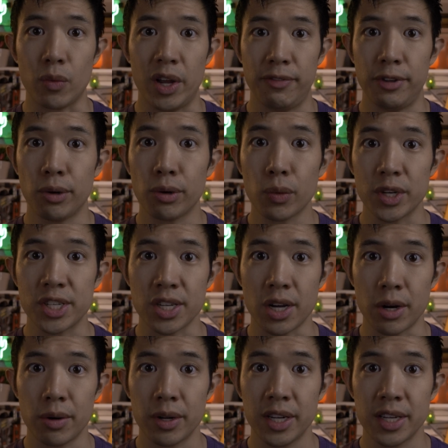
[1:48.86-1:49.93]
the way, if you don't know what
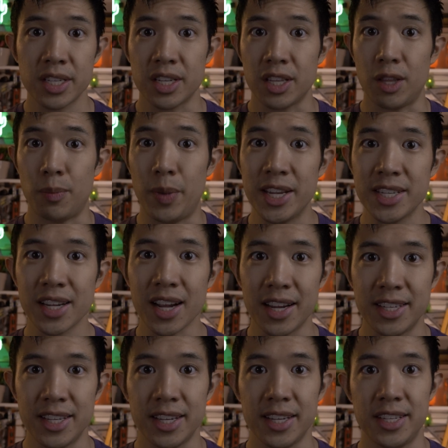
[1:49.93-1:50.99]
soldering is, the basic
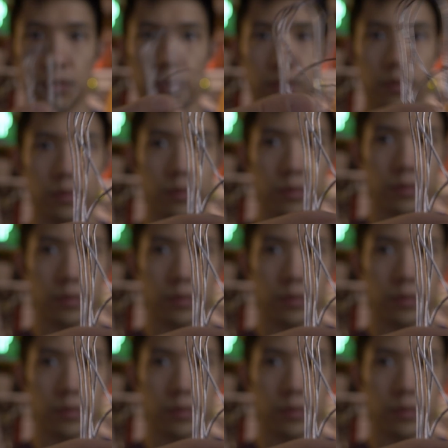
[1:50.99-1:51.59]
idea is that you take